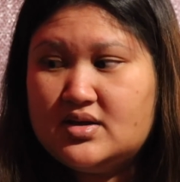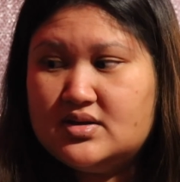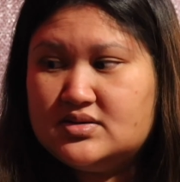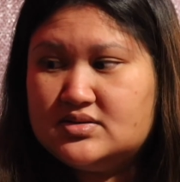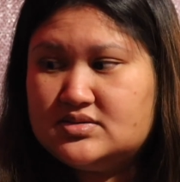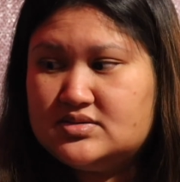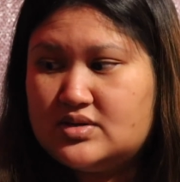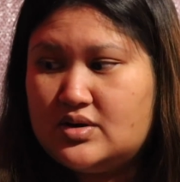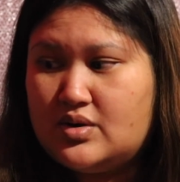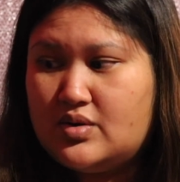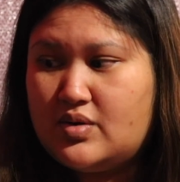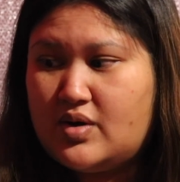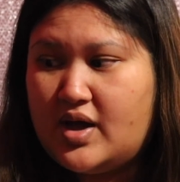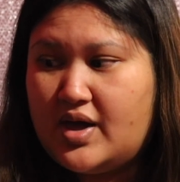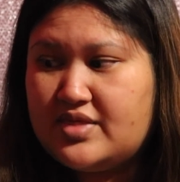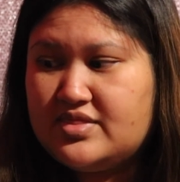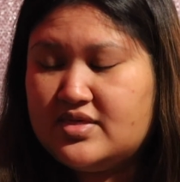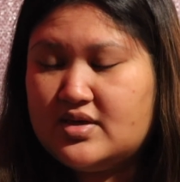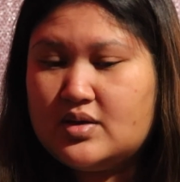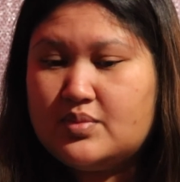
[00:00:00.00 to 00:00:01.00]
So
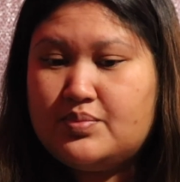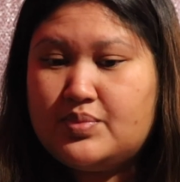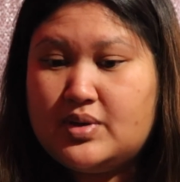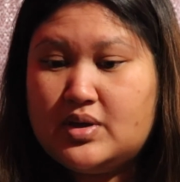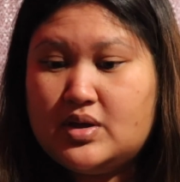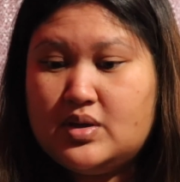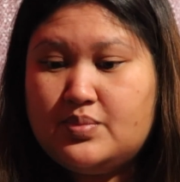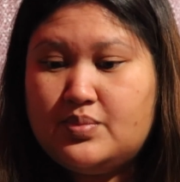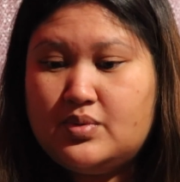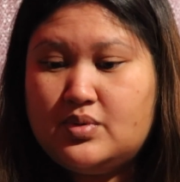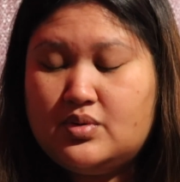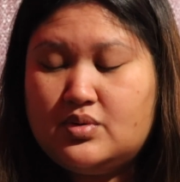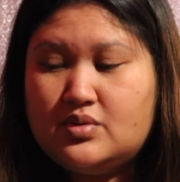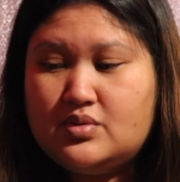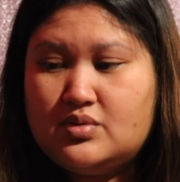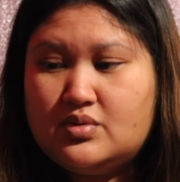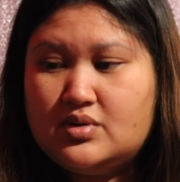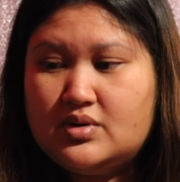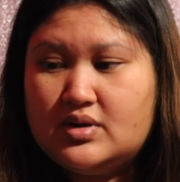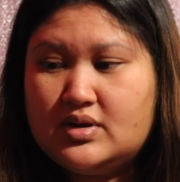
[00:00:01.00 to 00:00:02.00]
I think
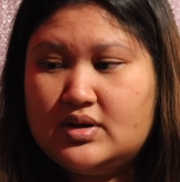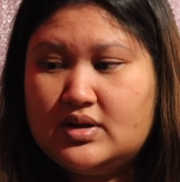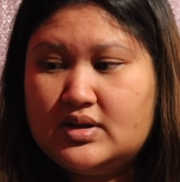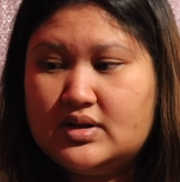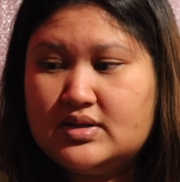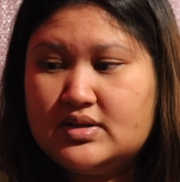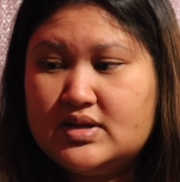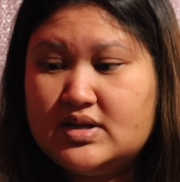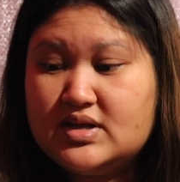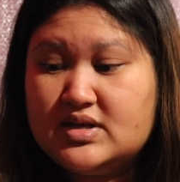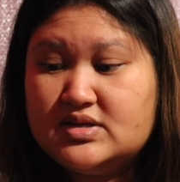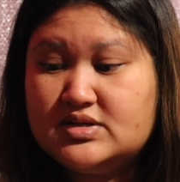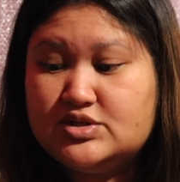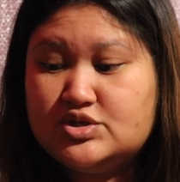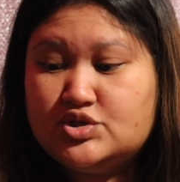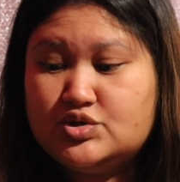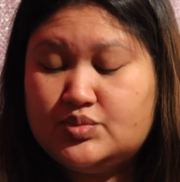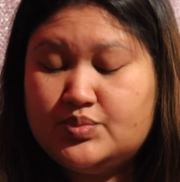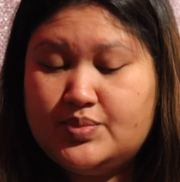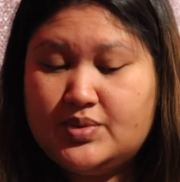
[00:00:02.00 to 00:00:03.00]
people need
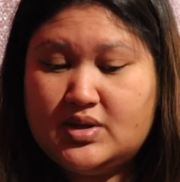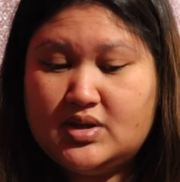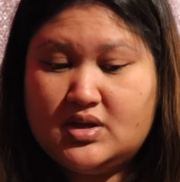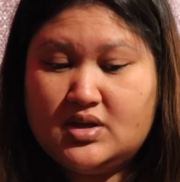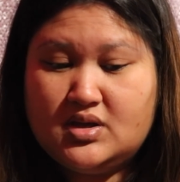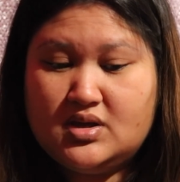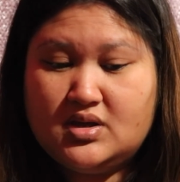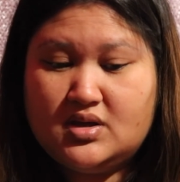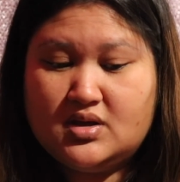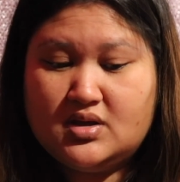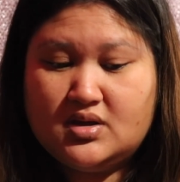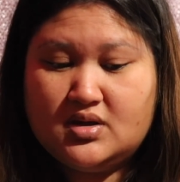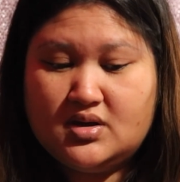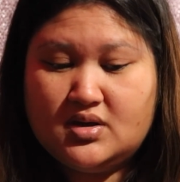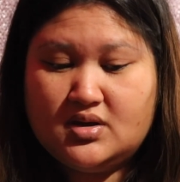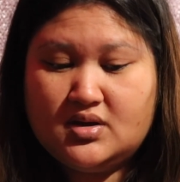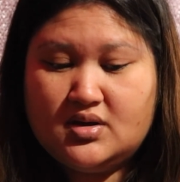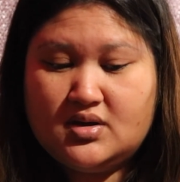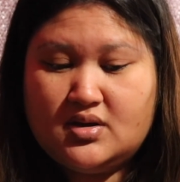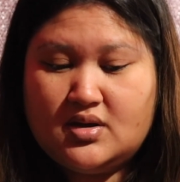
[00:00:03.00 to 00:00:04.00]
to be
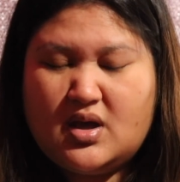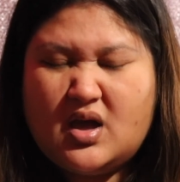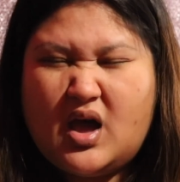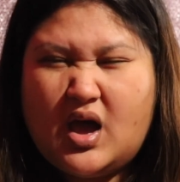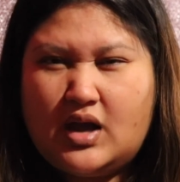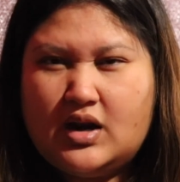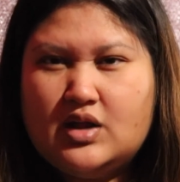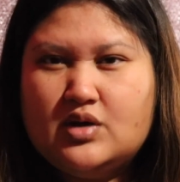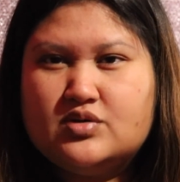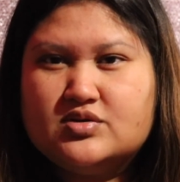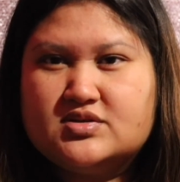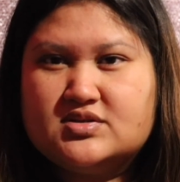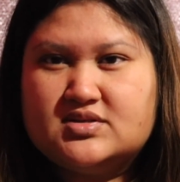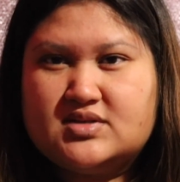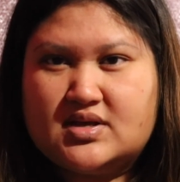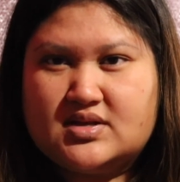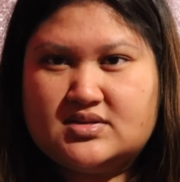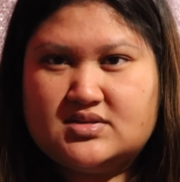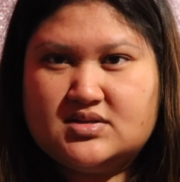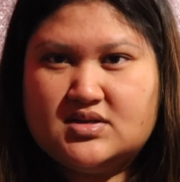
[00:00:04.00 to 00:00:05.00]
a little
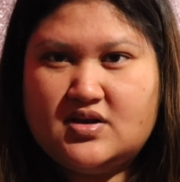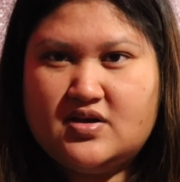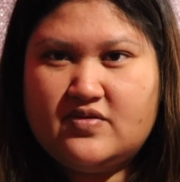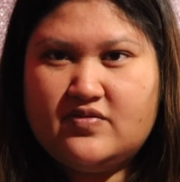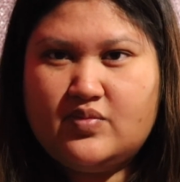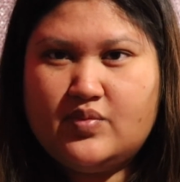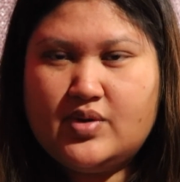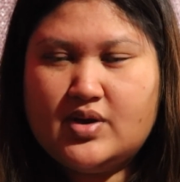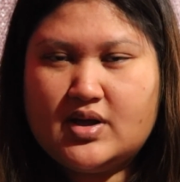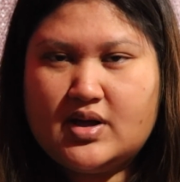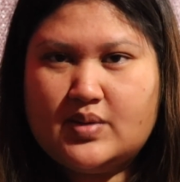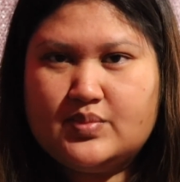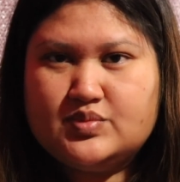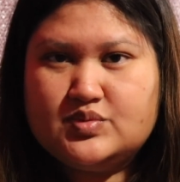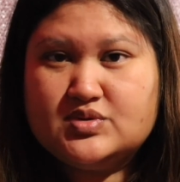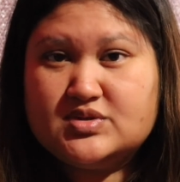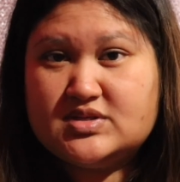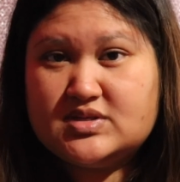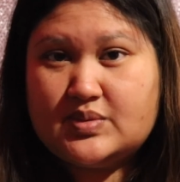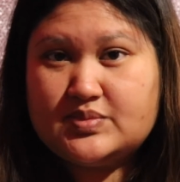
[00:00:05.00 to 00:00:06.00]
sensitive when it comes
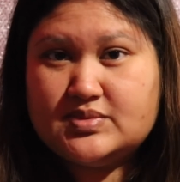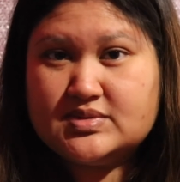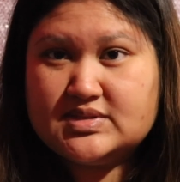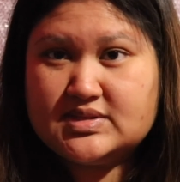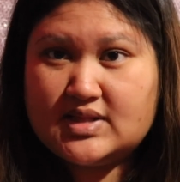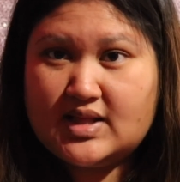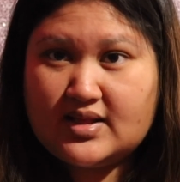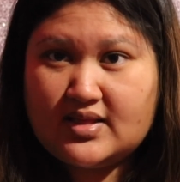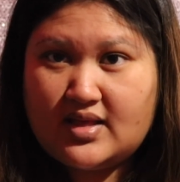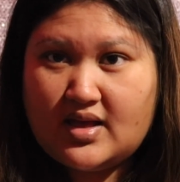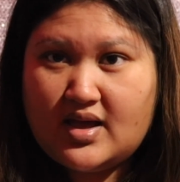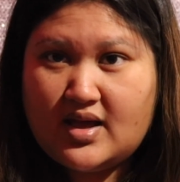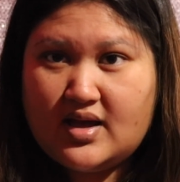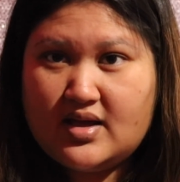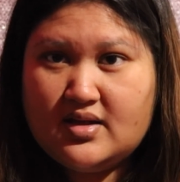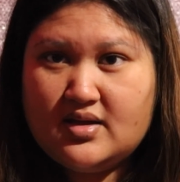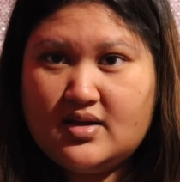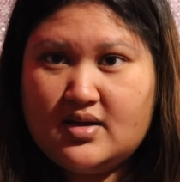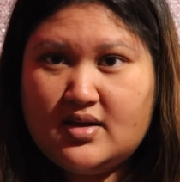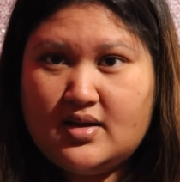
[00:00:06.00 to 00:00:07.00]
to subjects like
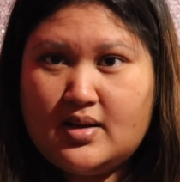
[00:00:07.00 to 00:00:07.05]
that,